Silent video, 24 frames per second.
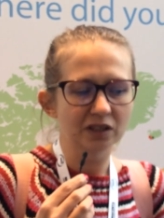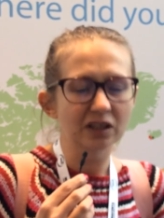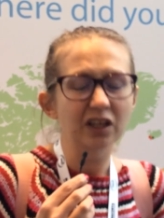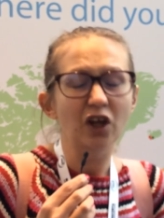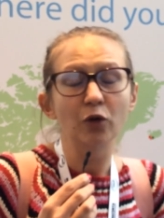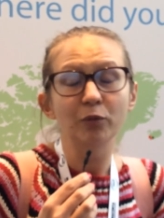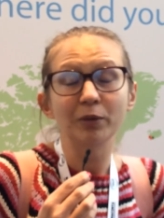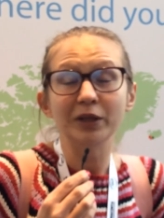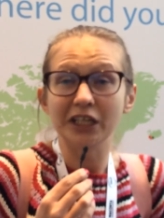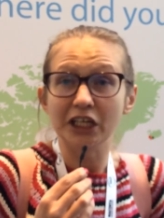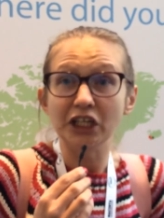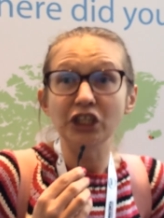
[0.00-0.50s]

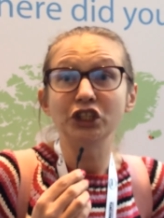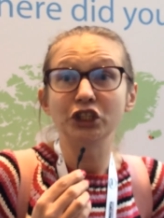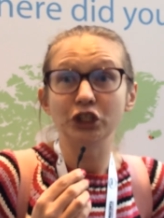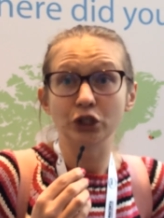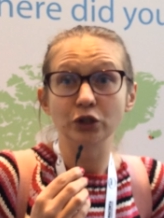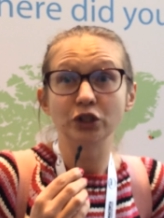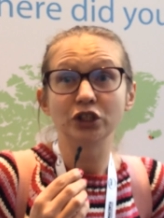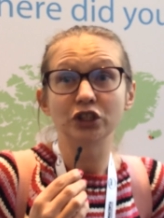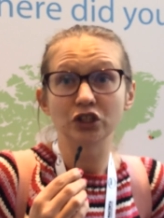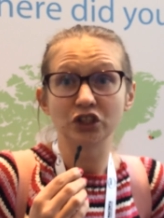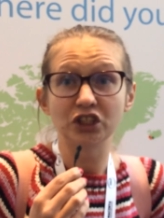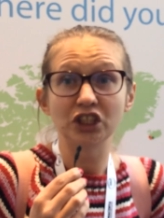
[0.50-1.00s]
global
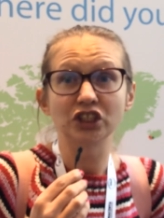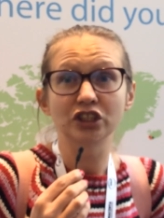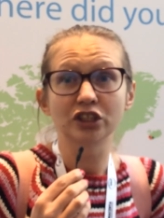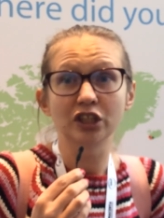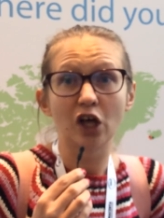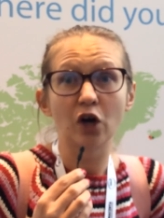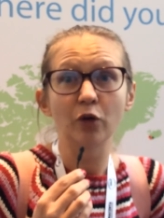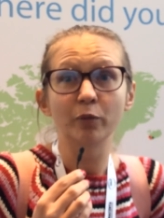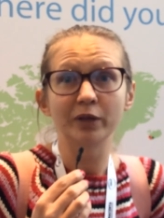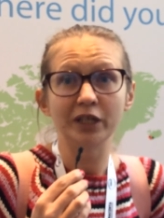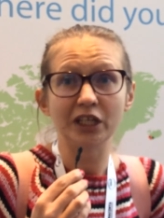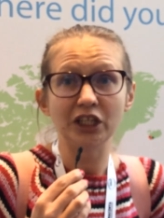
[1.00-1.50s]
issues, to teach
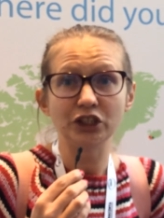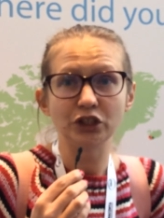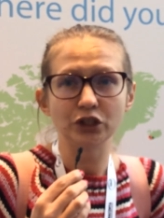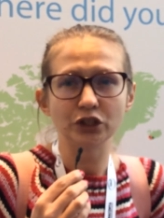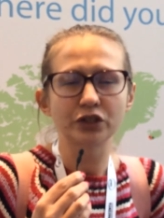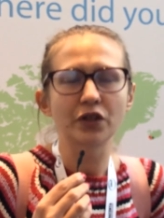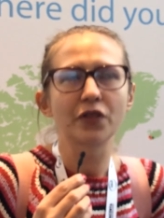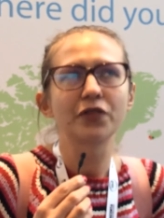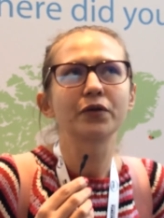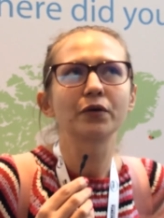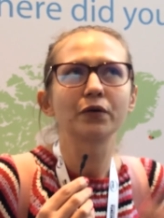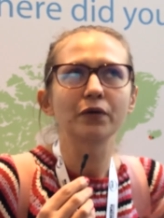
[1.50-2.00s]
global
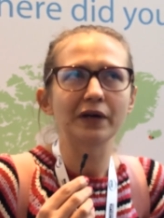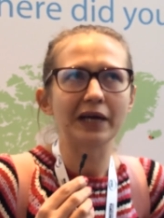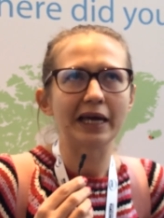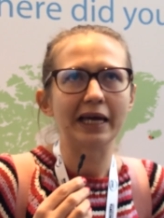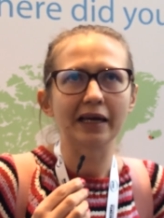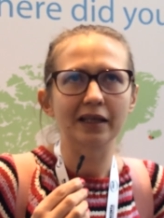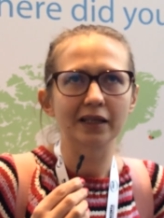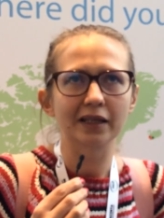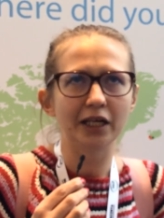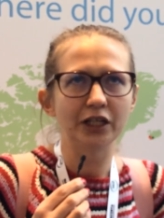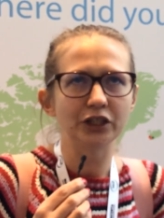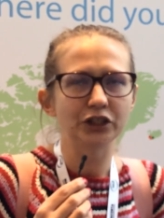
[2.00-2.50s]
issues through
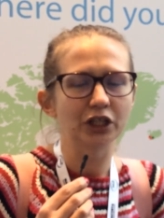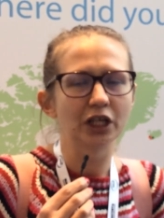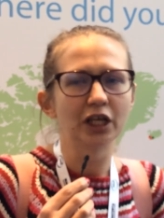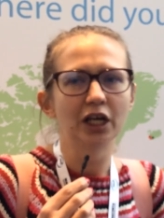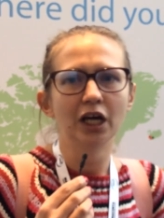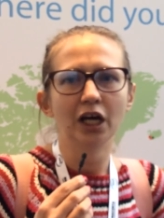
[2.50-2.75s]
English